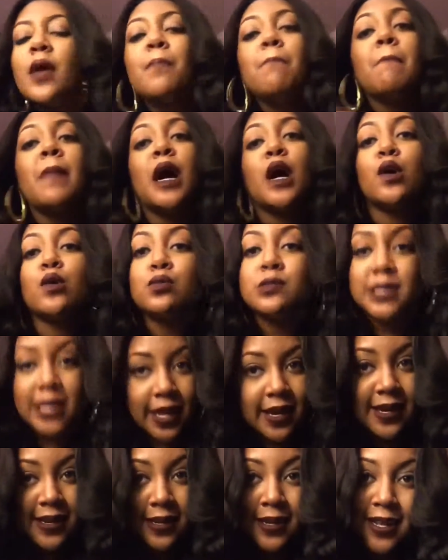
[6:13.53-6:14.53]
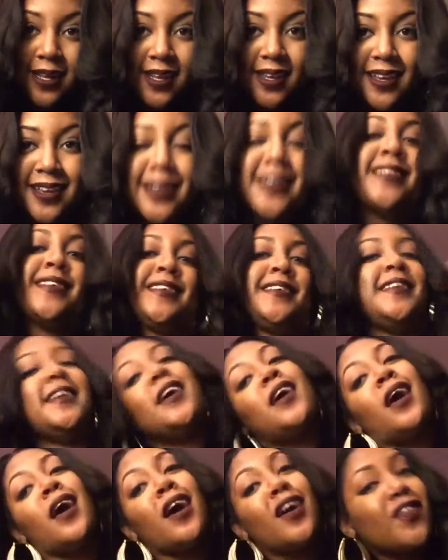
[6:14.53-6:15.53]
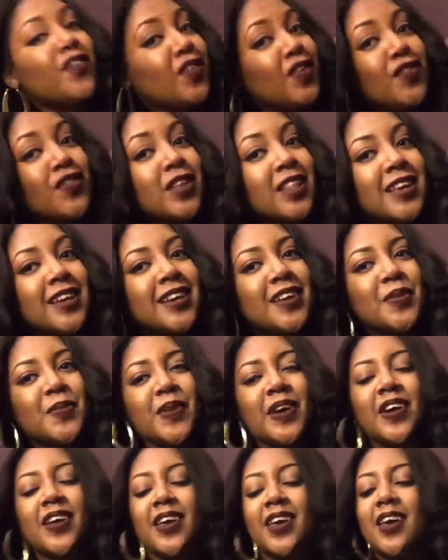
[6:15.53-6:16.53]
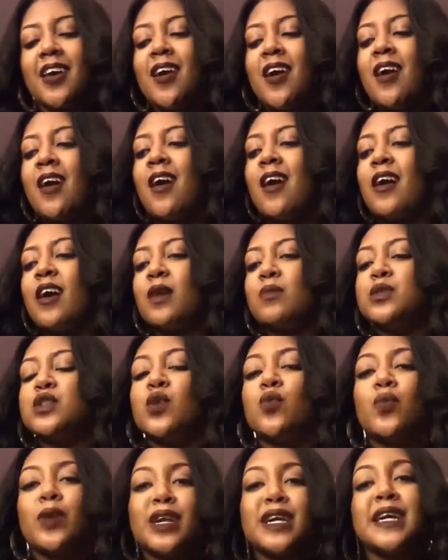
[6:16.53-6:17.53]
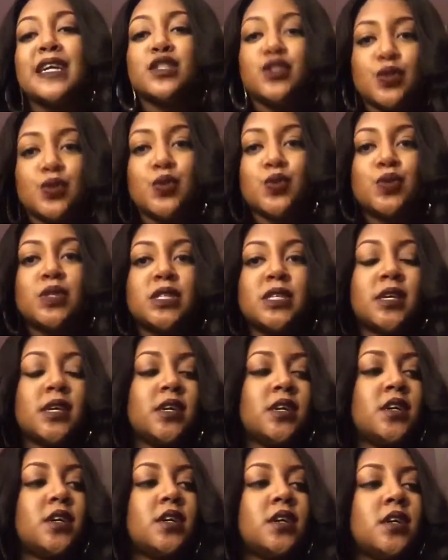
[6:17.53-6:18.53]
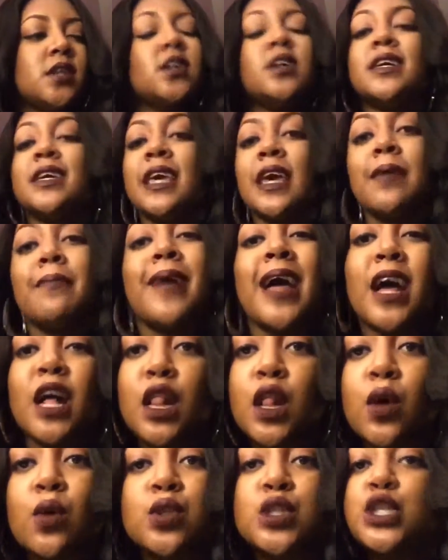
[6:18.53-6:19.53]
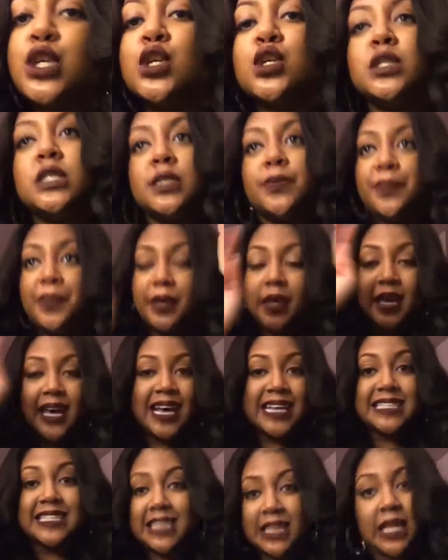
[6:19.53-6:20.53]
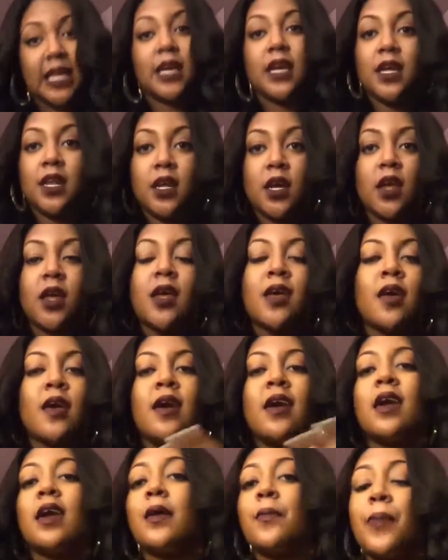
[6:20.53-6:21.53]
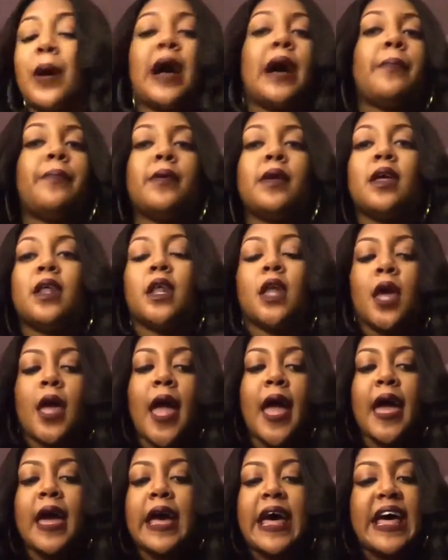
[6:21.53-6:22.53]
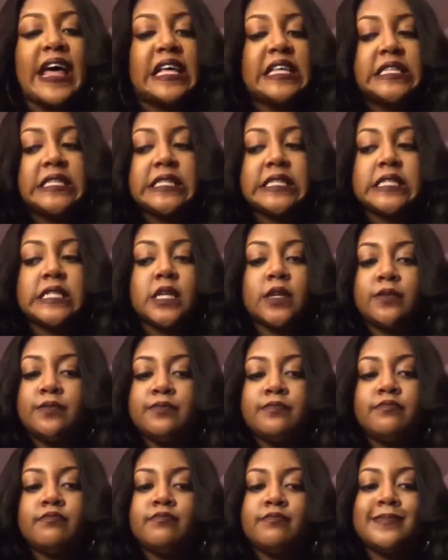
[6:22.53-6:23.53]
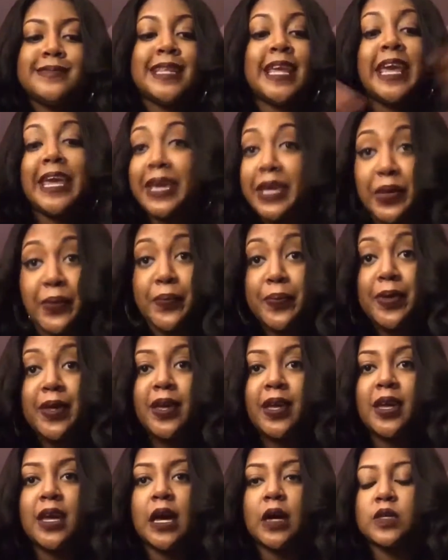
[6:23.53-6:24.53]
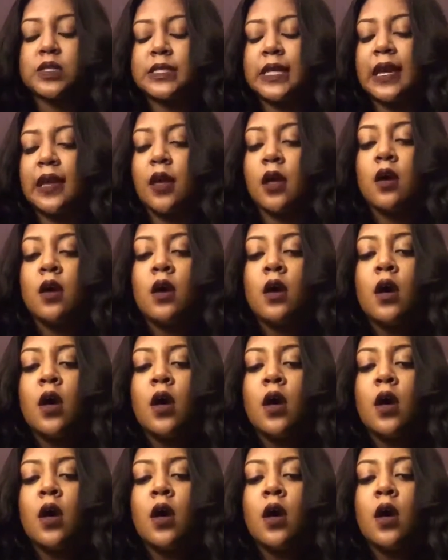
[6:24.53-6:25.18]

my own technique, I feel really good about it. So what I do to get my closure to be as laid and poppin' as it can be, I'll say.